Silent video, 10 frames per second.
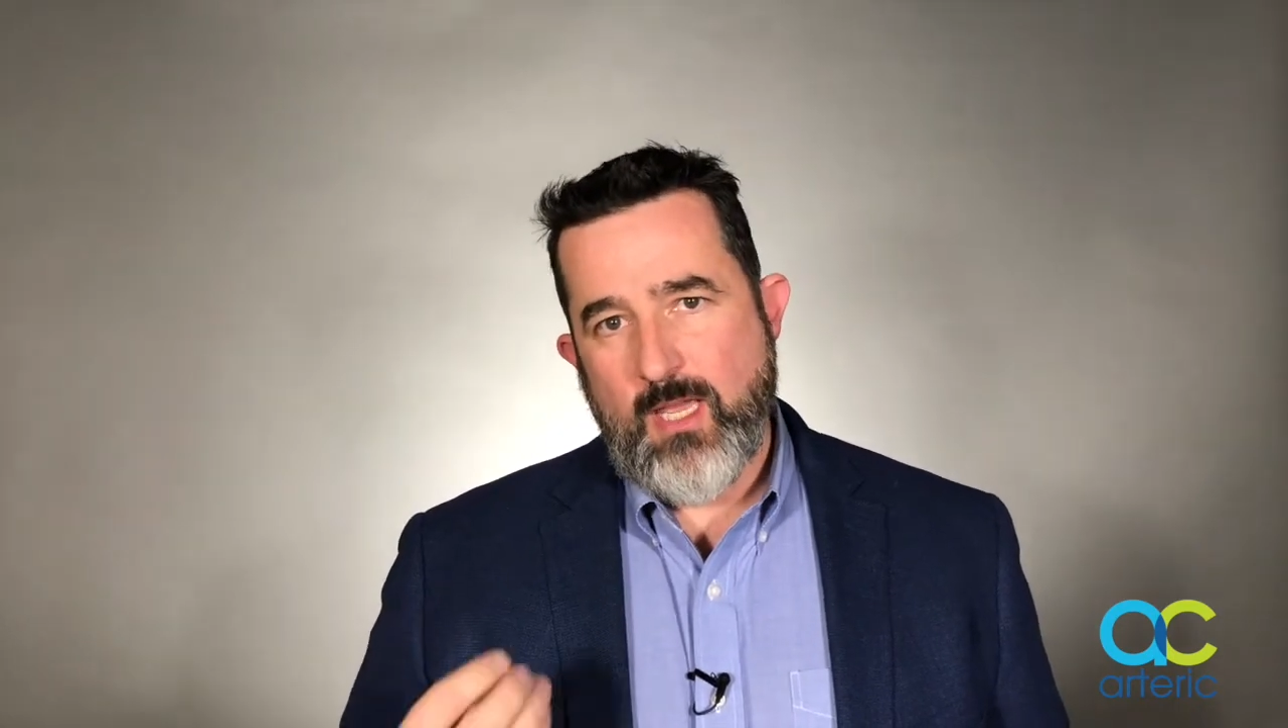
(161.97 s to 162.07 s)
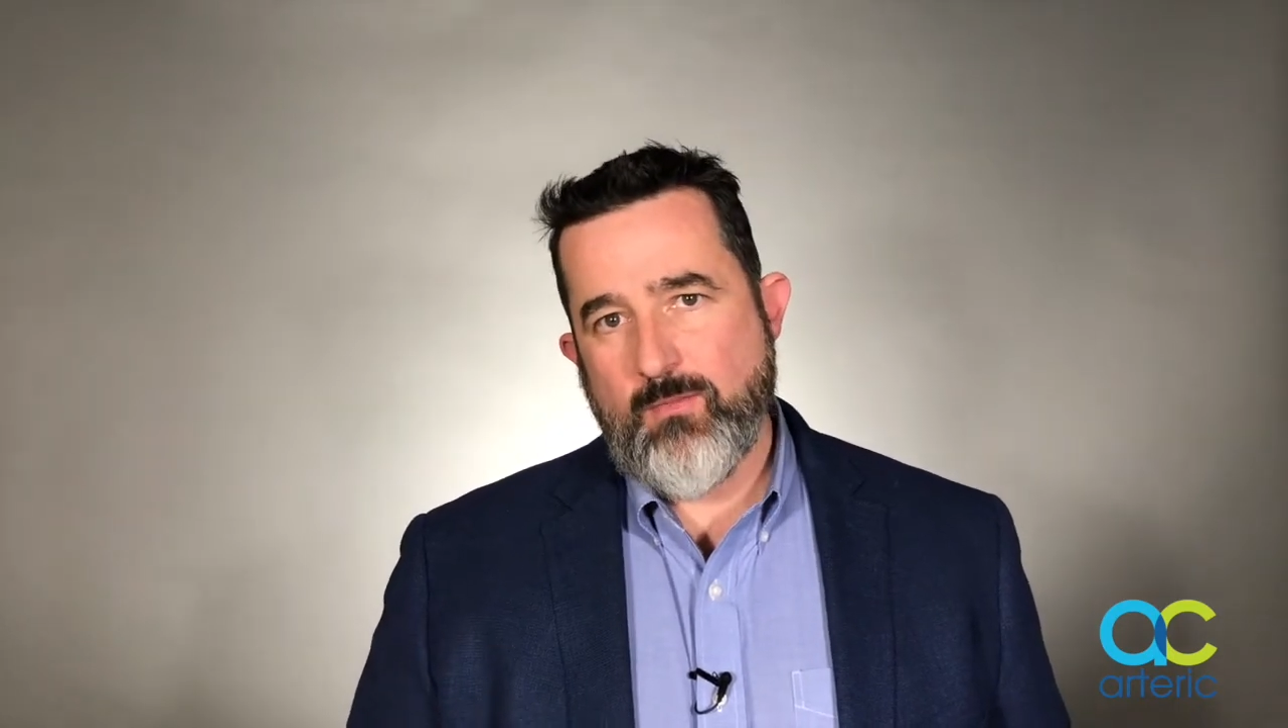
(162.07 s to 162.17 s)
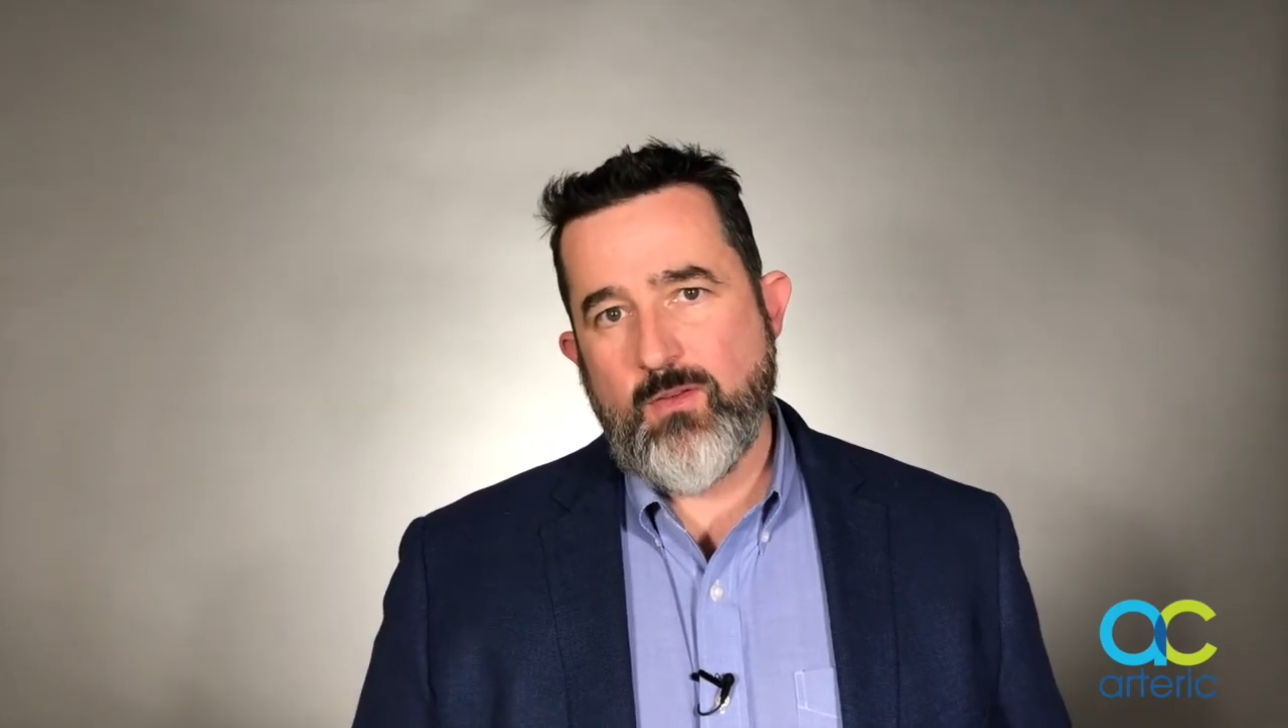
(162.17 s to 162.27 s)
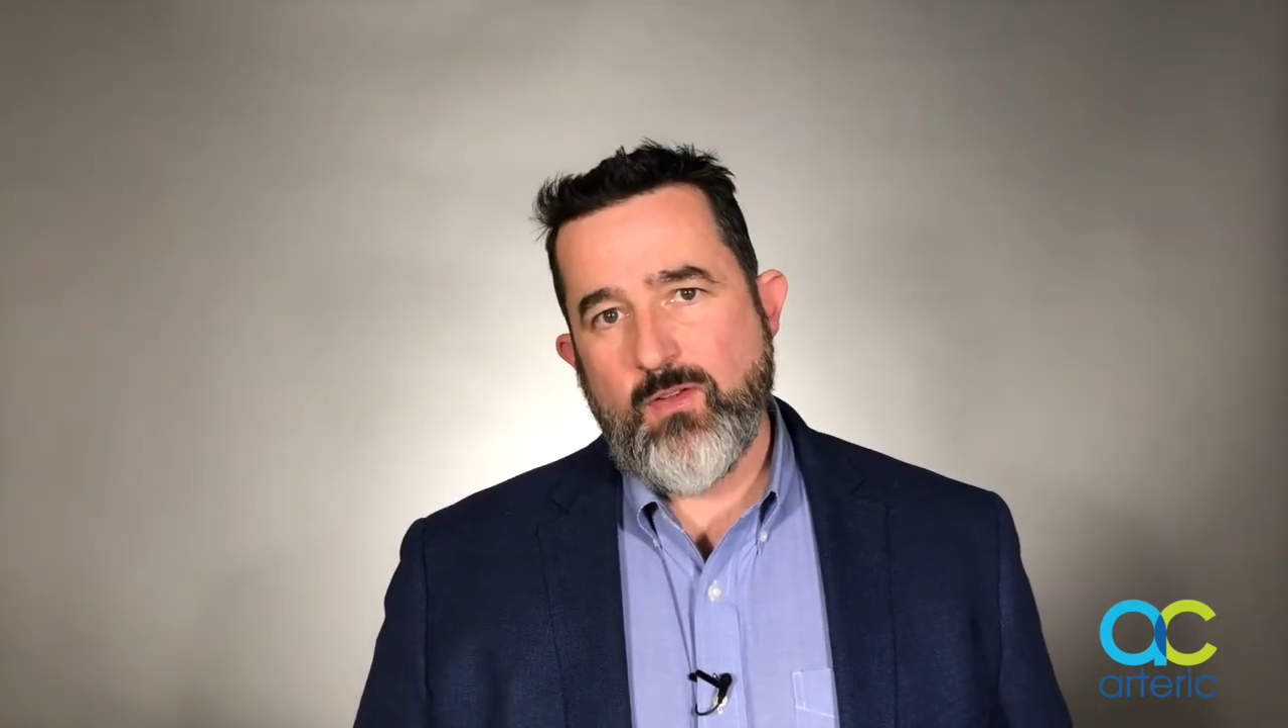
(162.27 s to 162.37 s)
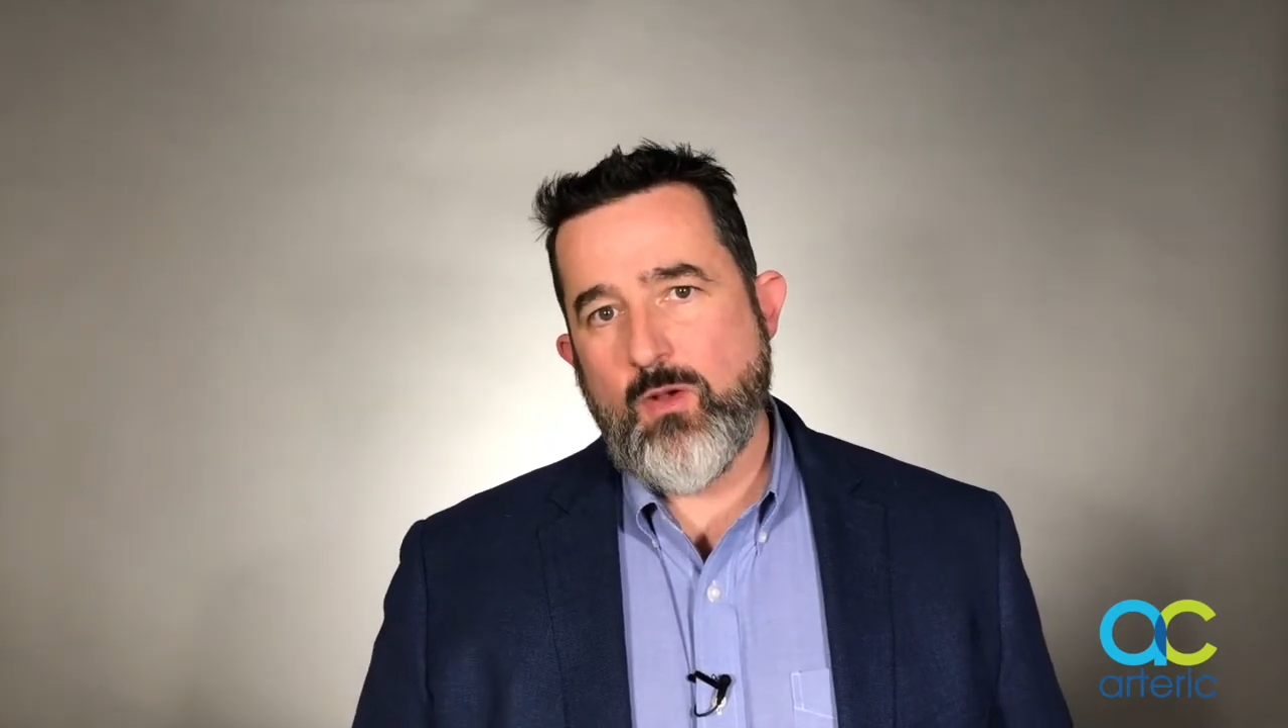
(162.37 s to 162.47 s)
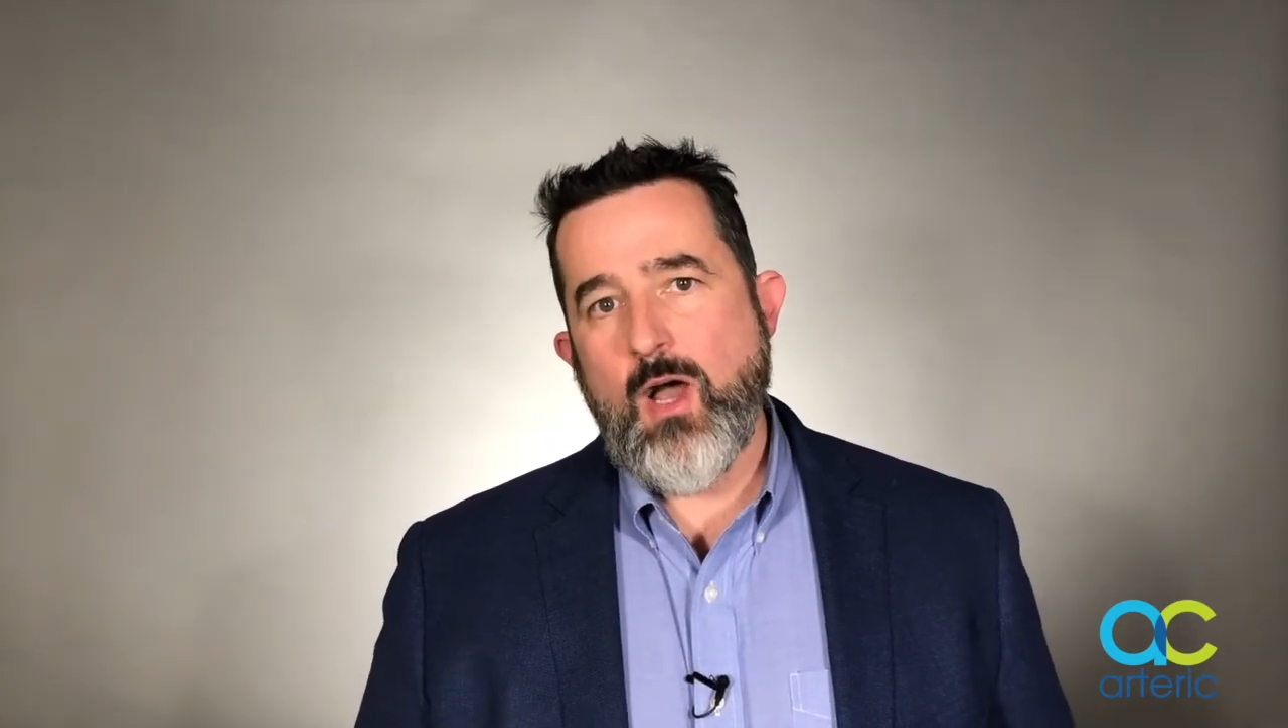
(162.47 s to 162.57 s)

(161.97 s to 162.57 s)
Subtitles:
every single